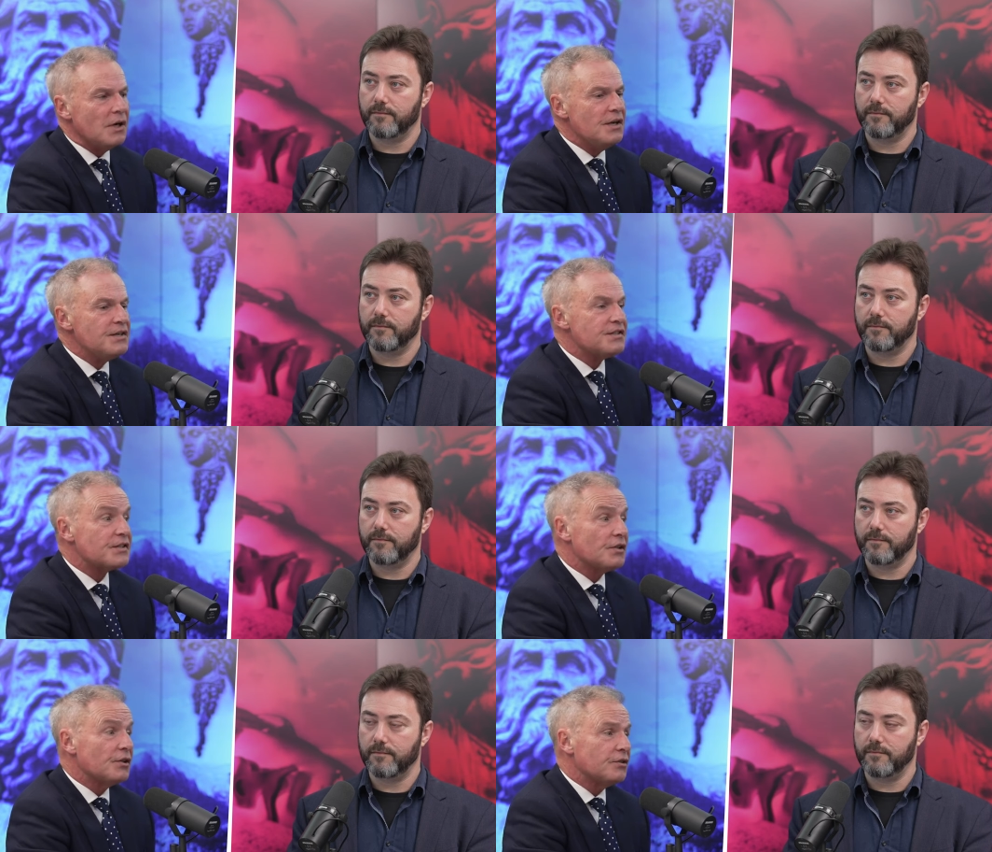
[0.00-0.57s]

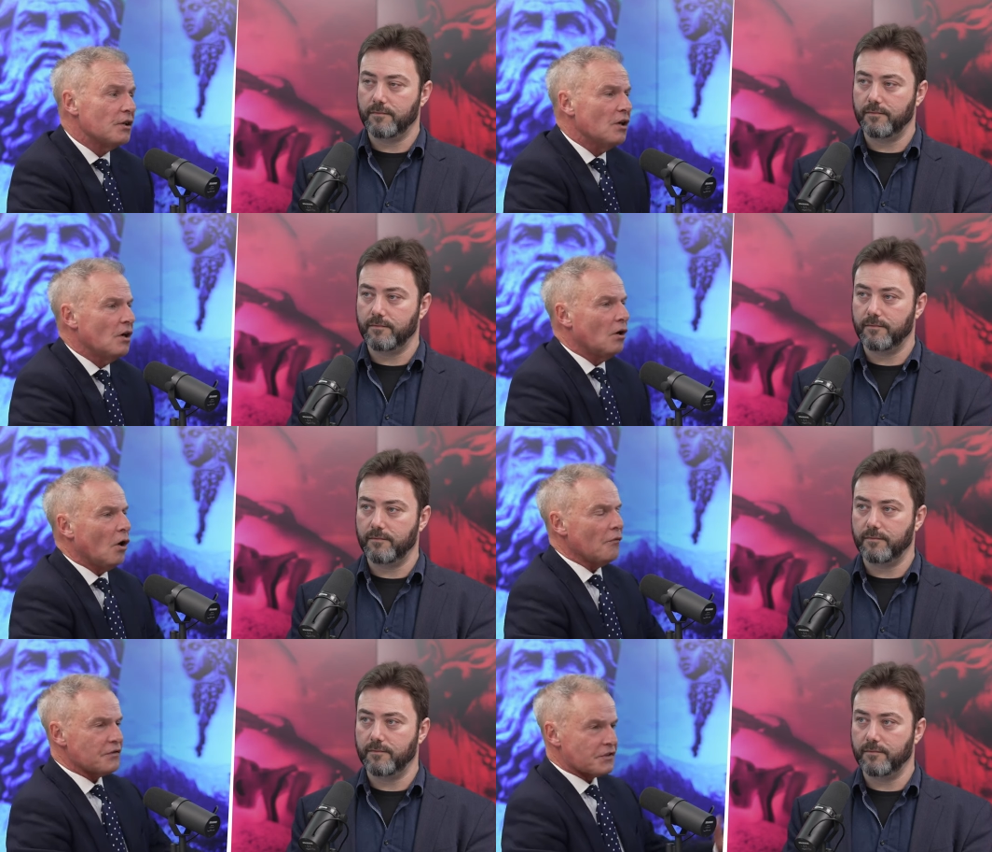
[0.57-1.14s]
Speaker 1: is that
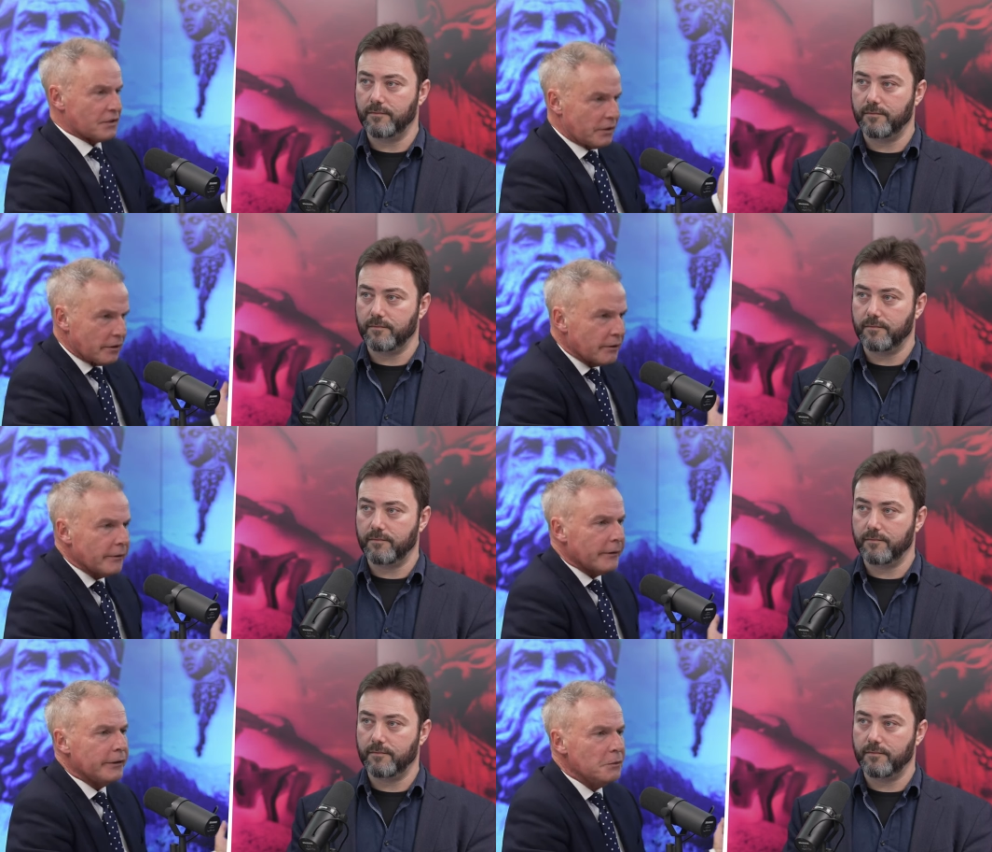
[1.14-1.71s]
obviously
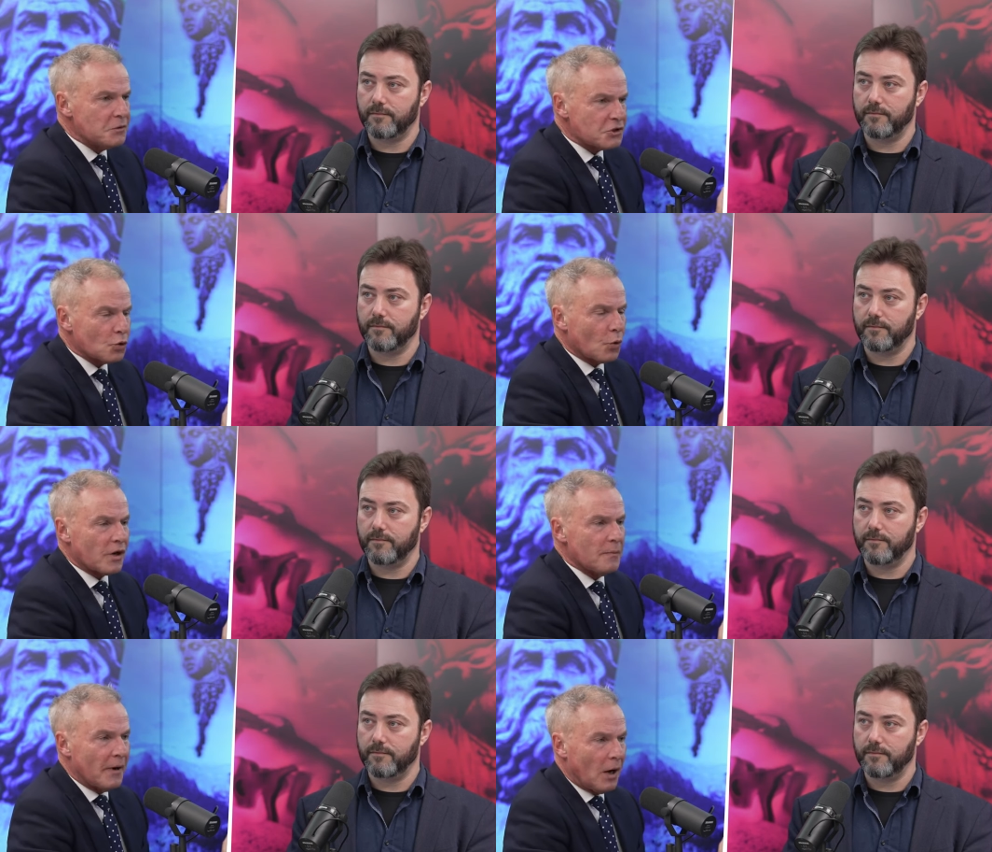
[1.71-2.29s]
he was
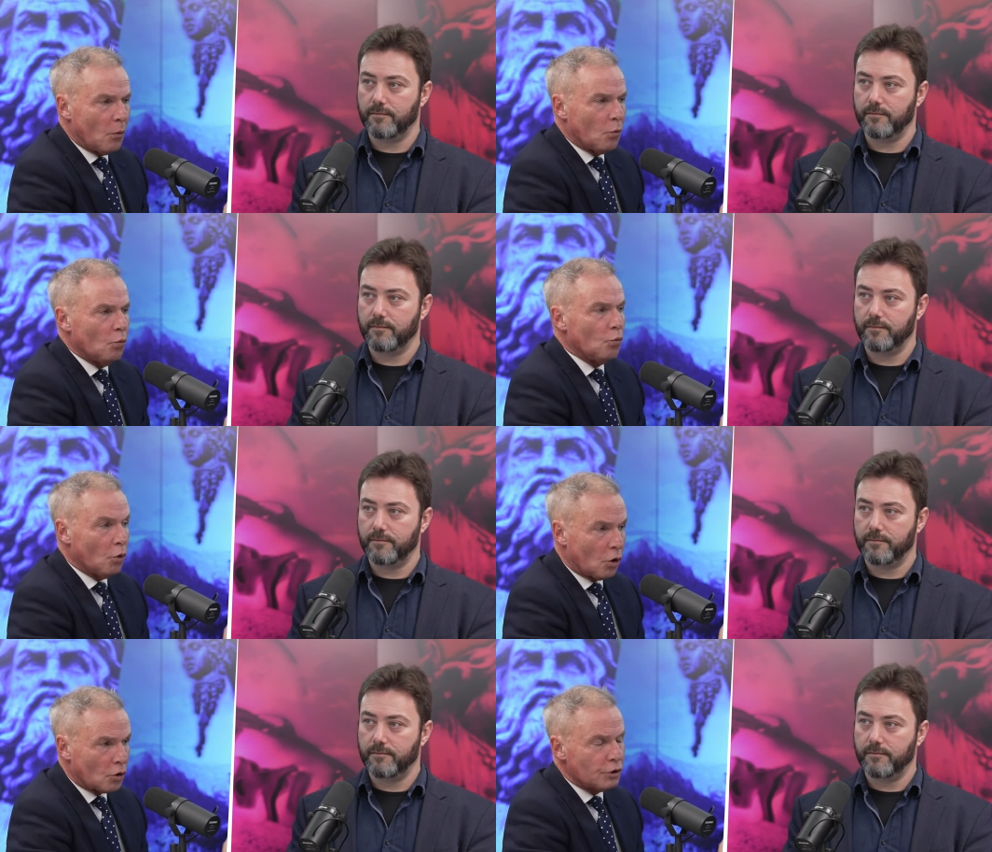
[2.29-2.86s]
talking about
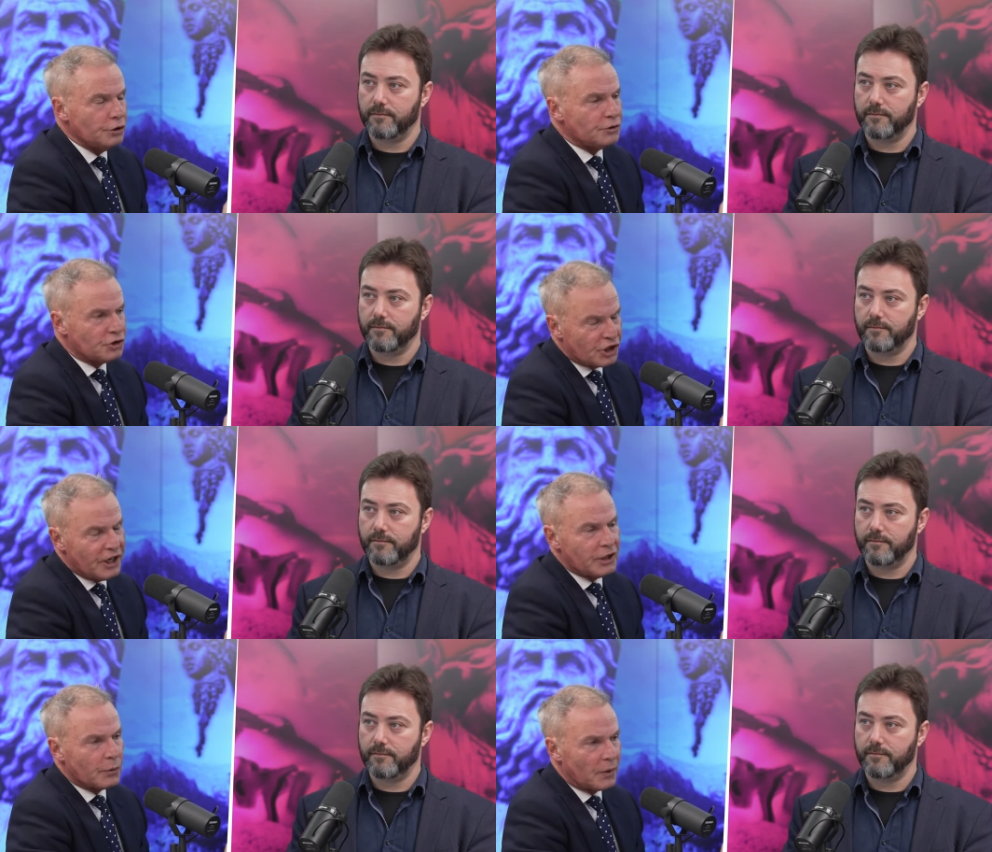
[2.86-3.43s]
what could
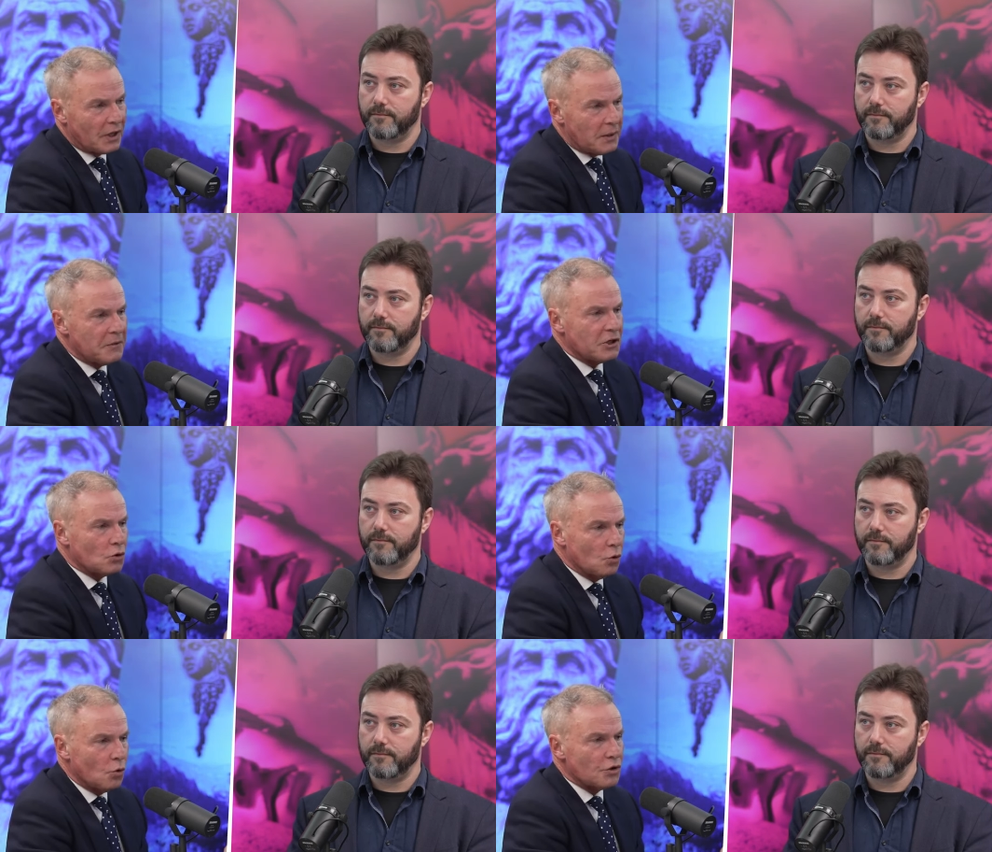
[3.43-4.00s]
genuinely be
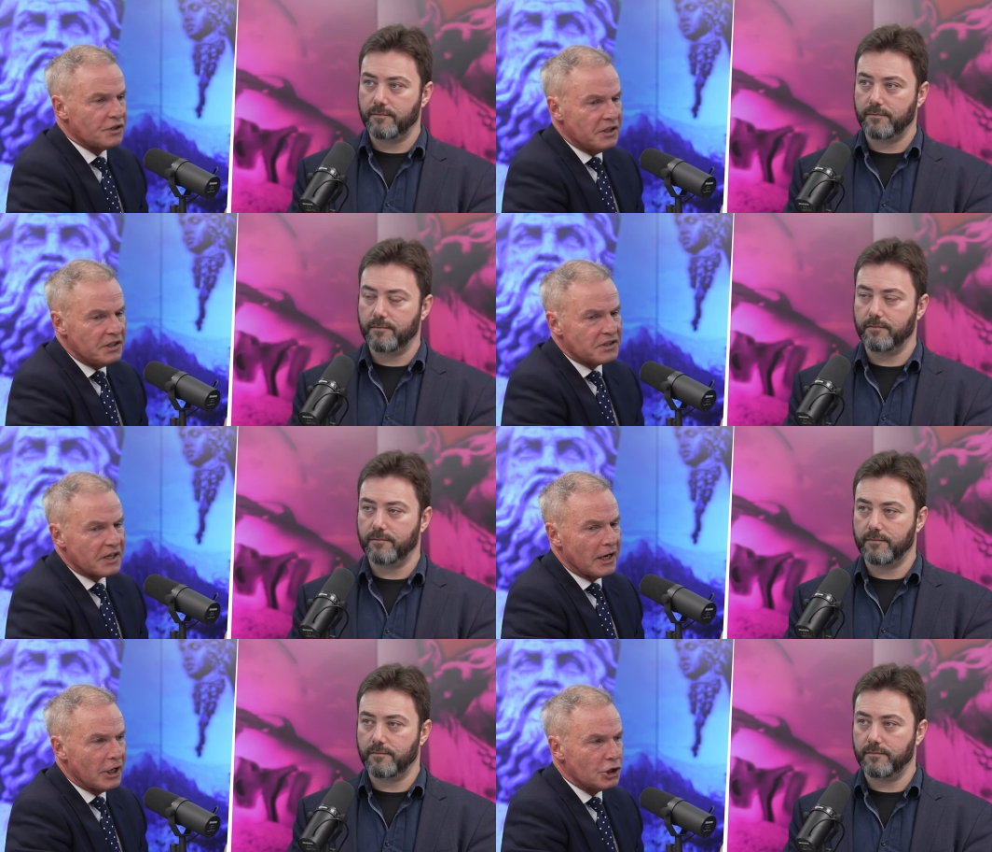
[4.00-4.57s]
called an
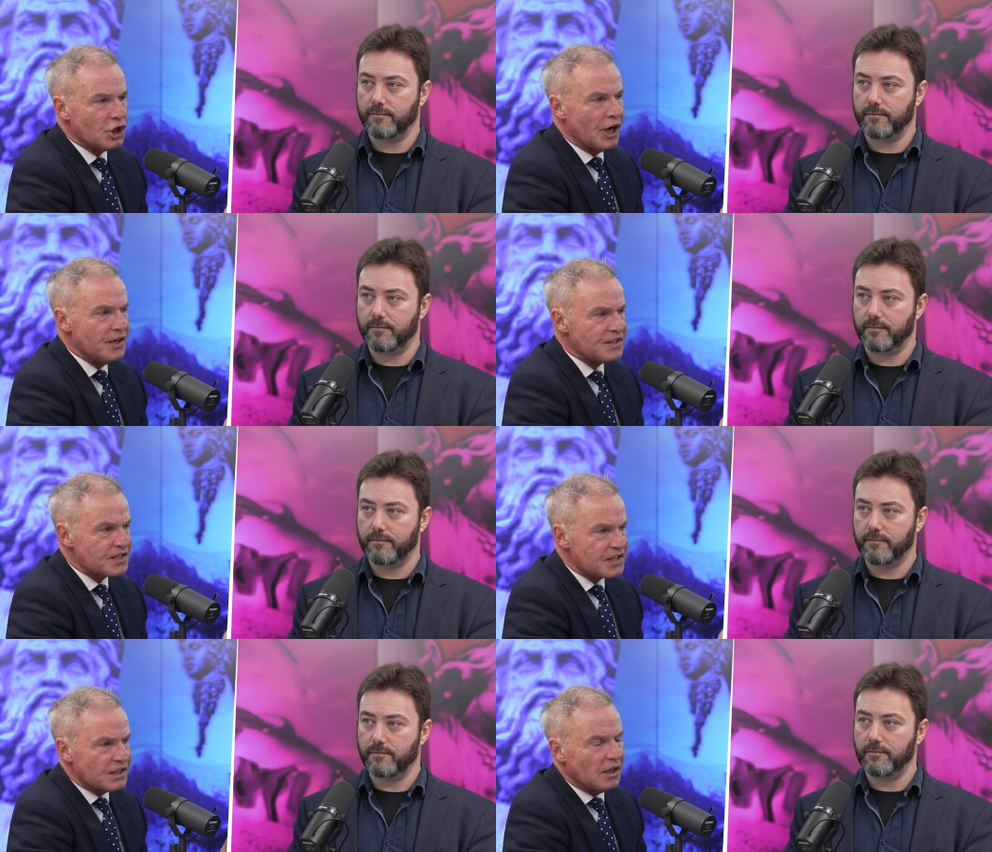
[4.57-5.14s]

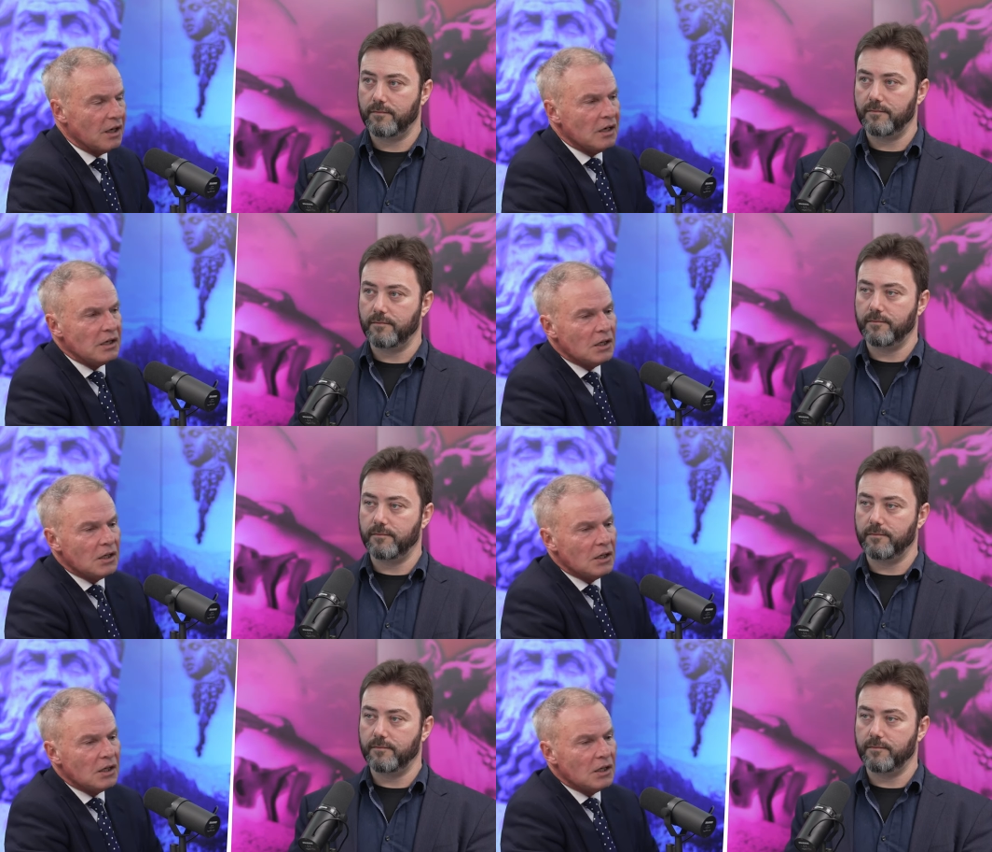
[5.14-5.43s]
intelligentsia.